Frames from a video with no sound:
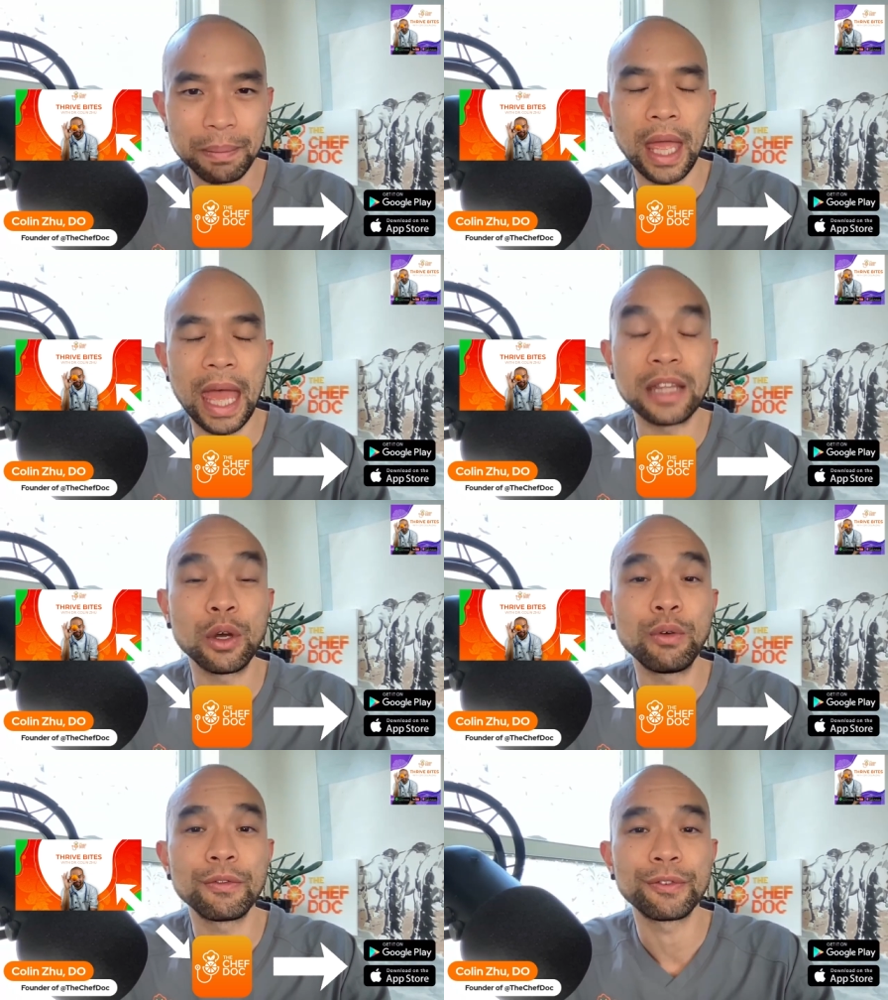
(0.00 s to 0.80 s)
And
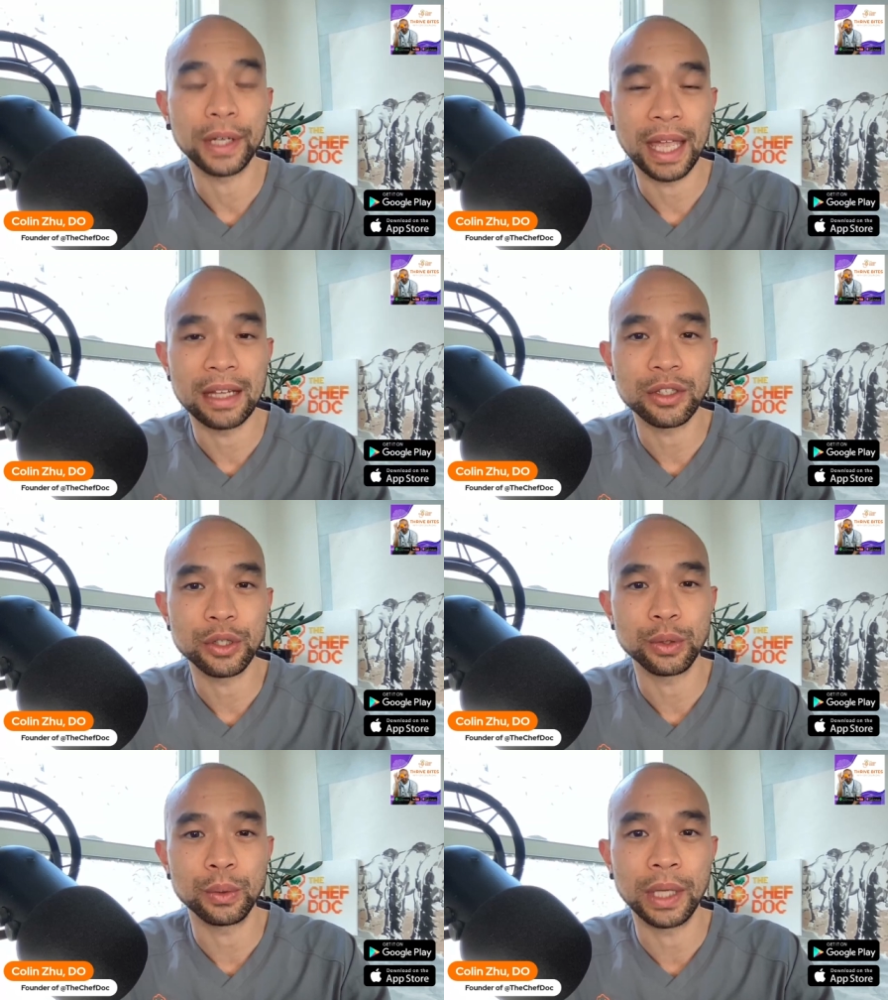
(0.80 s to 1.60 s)
don't forget
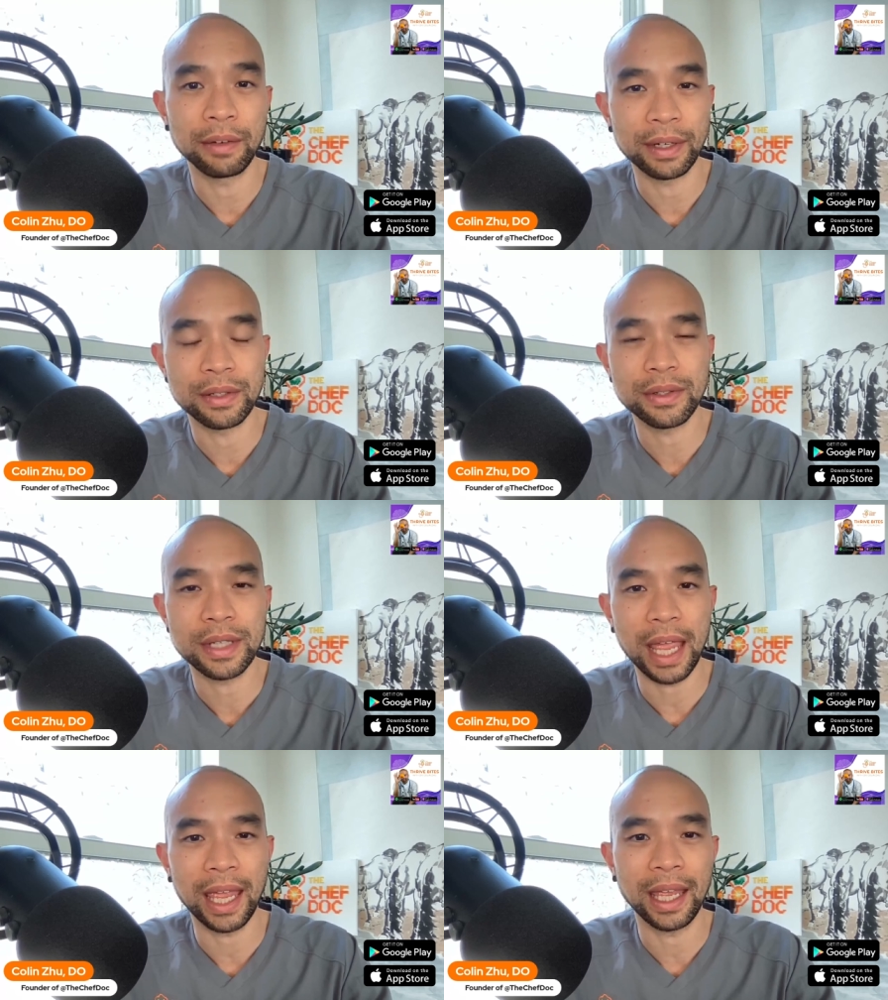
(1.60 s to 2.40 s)
to give us
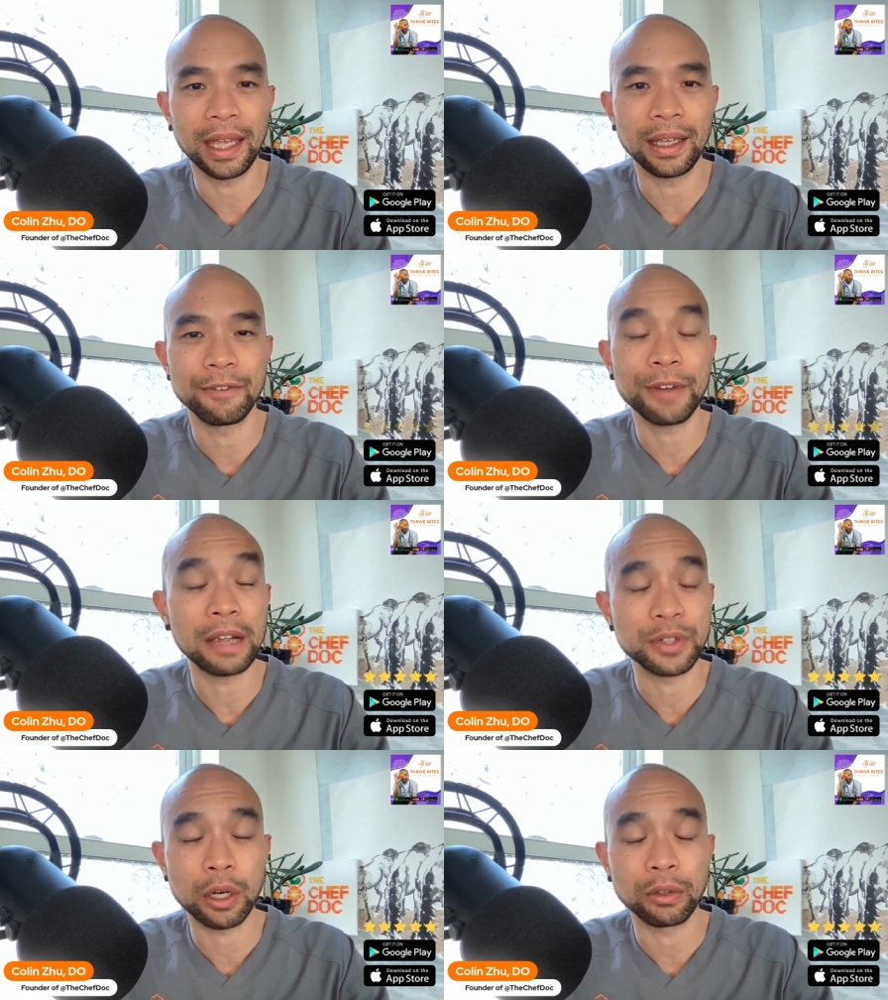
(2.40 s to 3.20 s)
a five
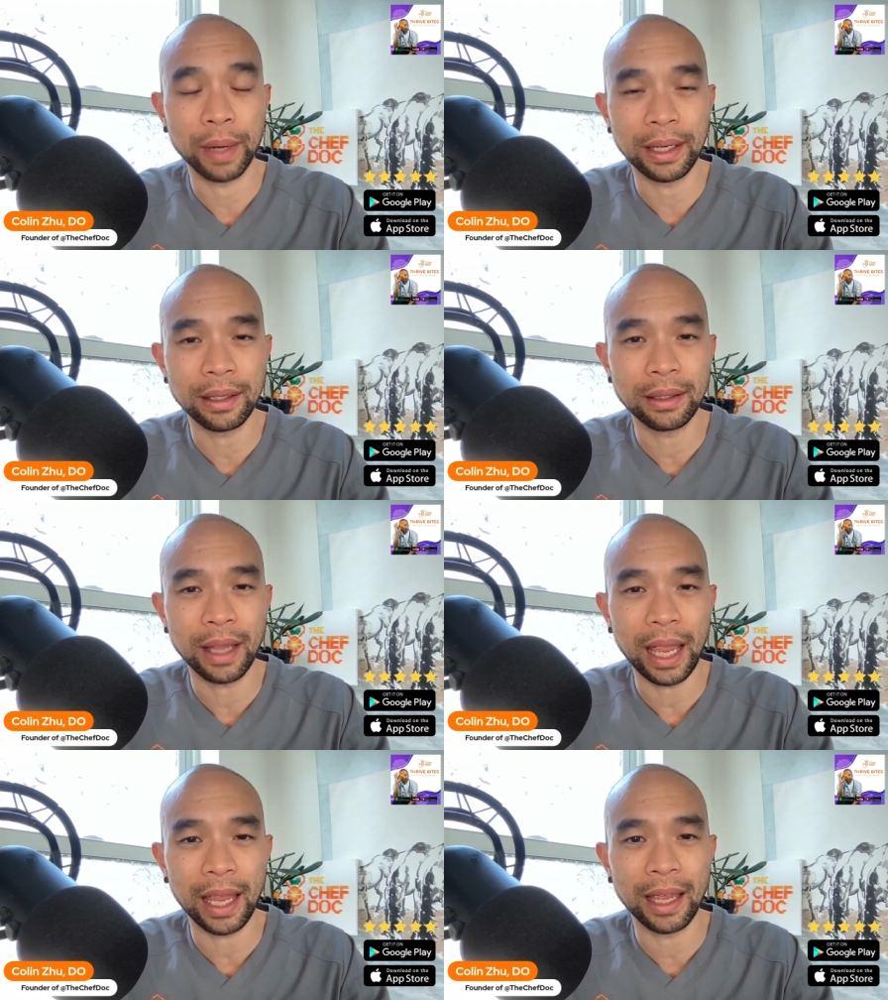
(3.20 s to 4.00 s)
star rating,
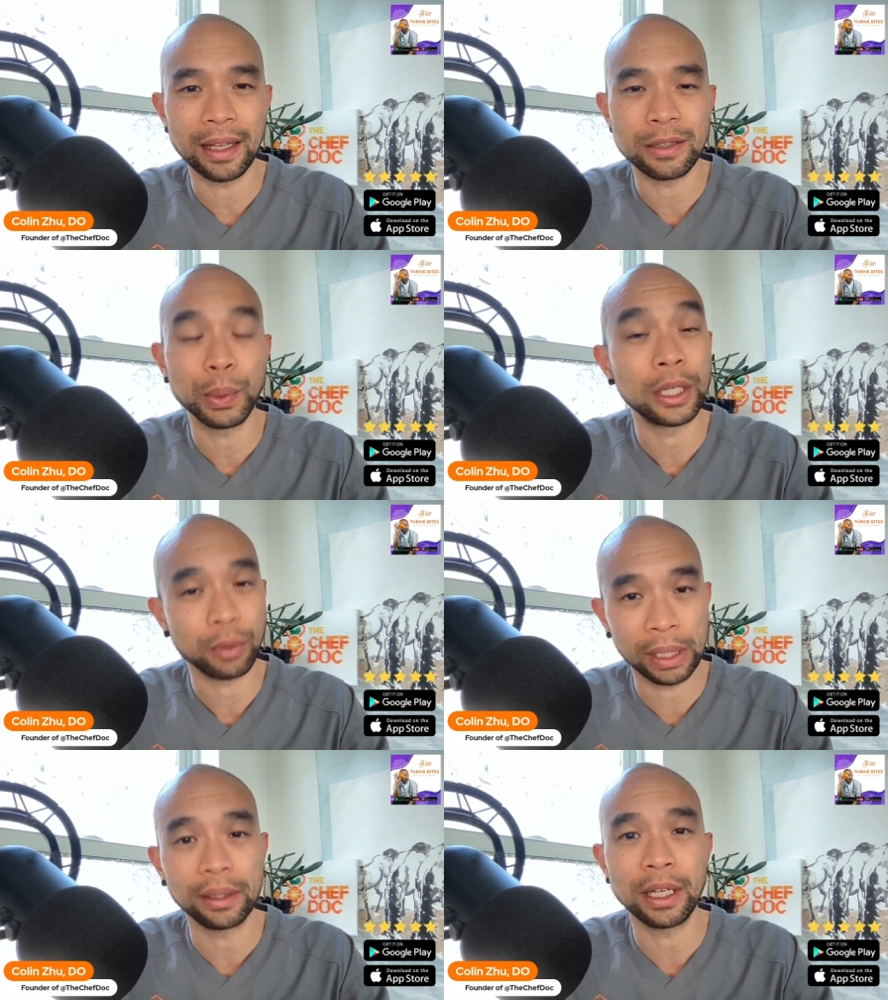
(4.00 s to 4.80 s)
and we
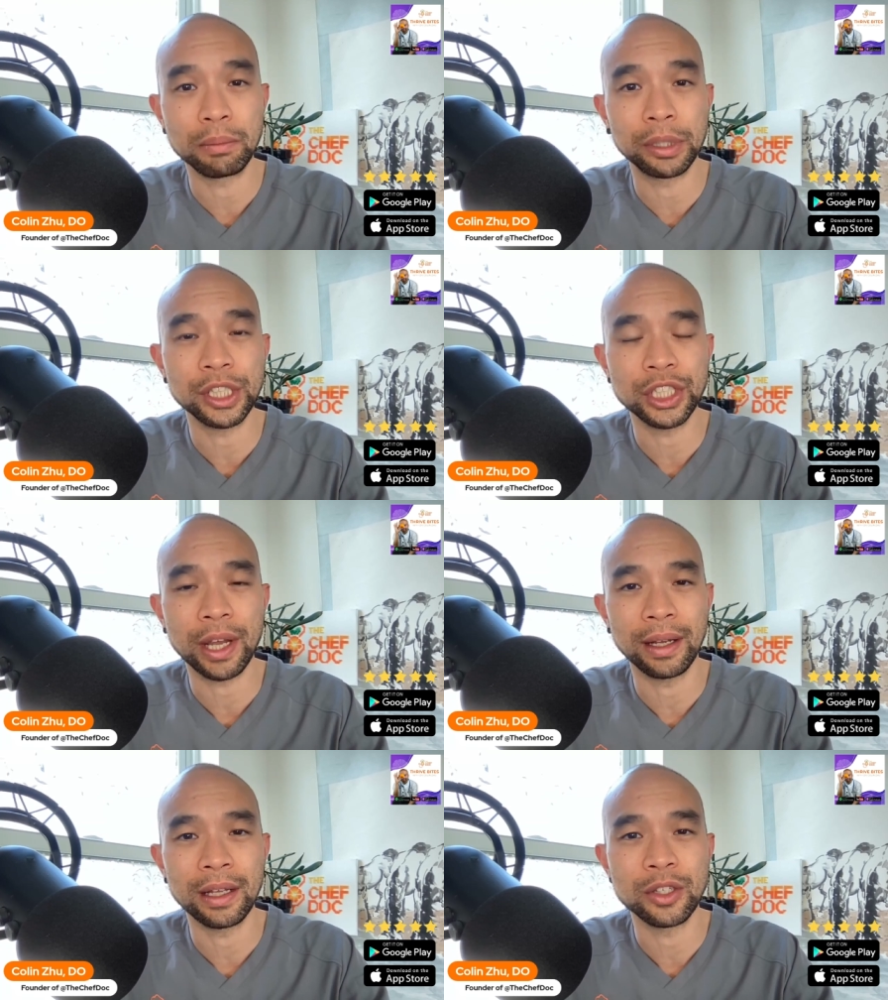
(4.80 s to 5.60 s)
greatly appreciate
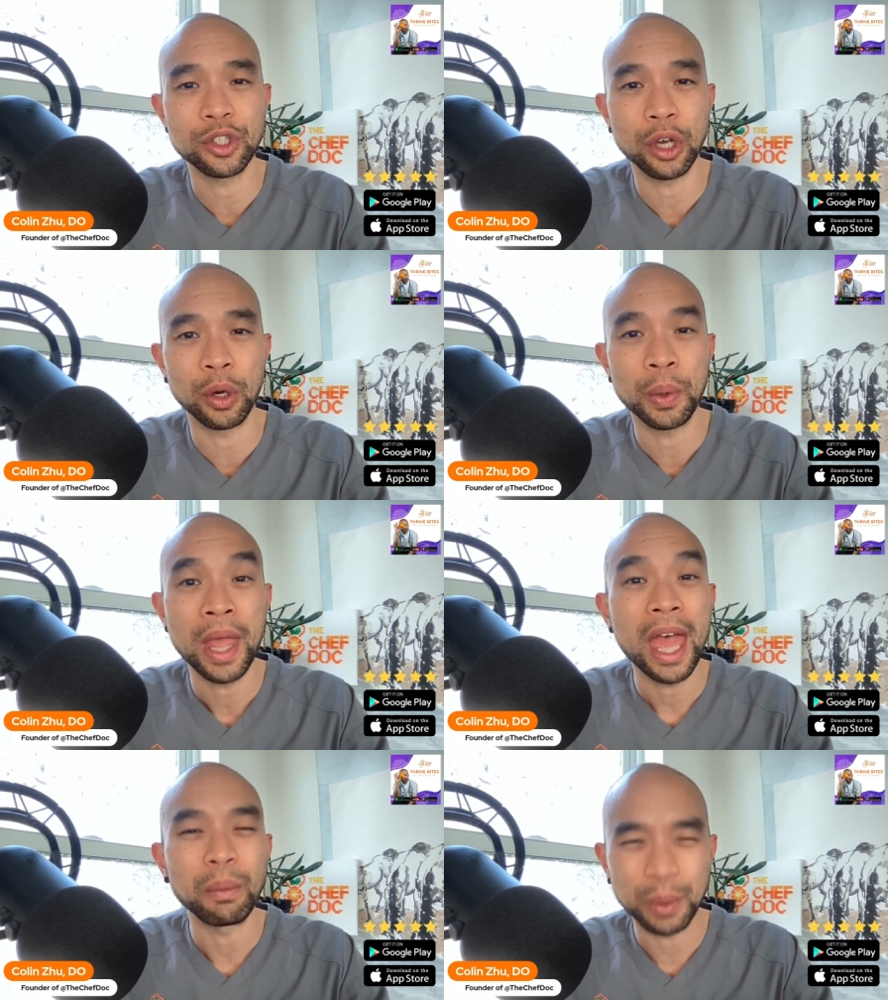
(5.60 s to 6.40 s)
it. So,
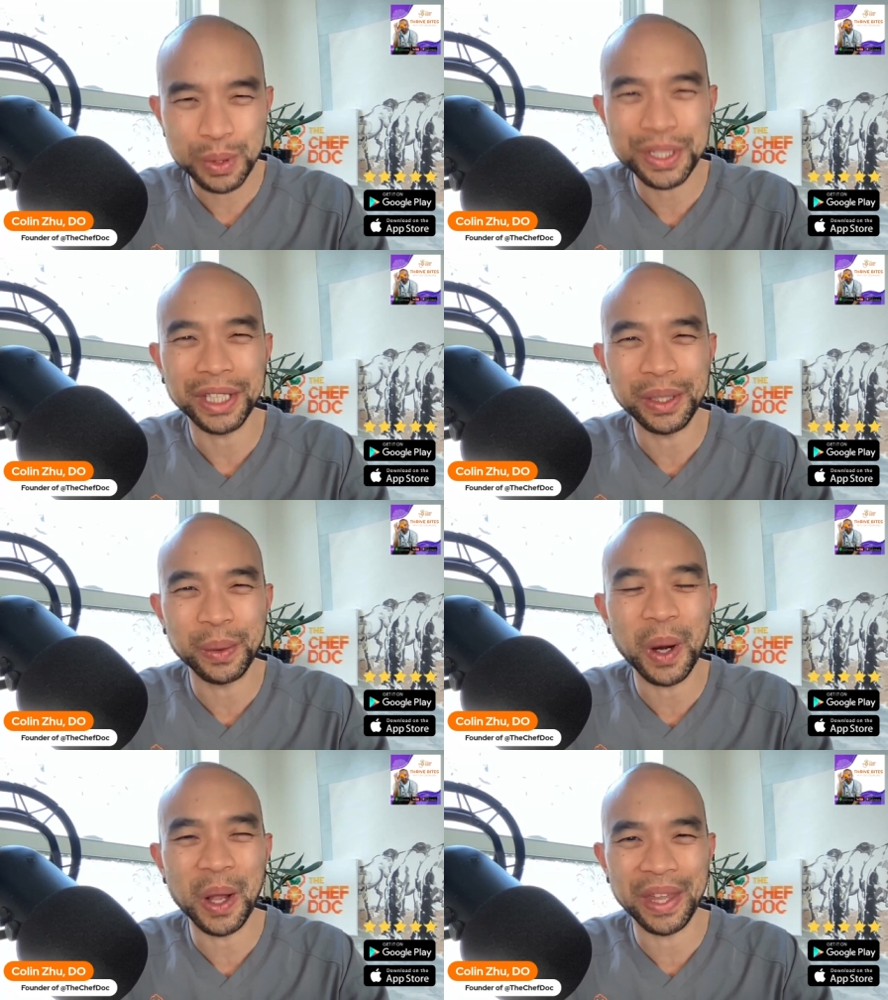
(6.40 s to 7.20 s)
and we'll see you
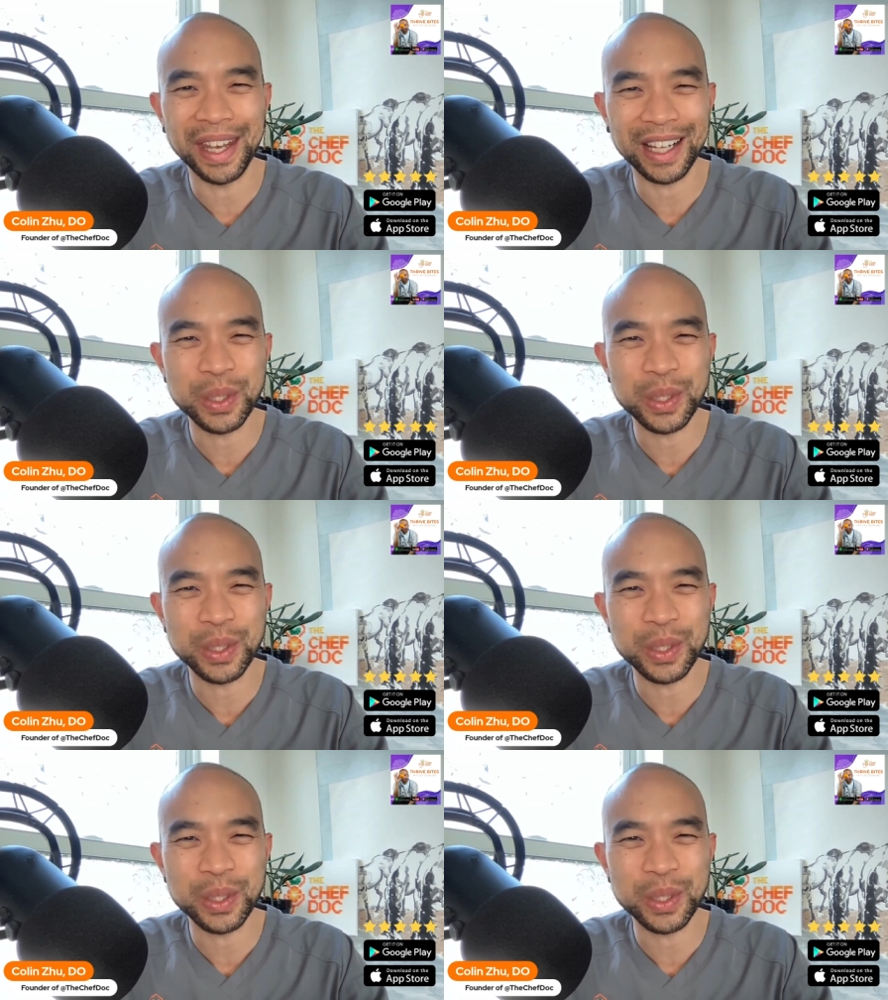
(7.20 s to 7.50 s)
on the next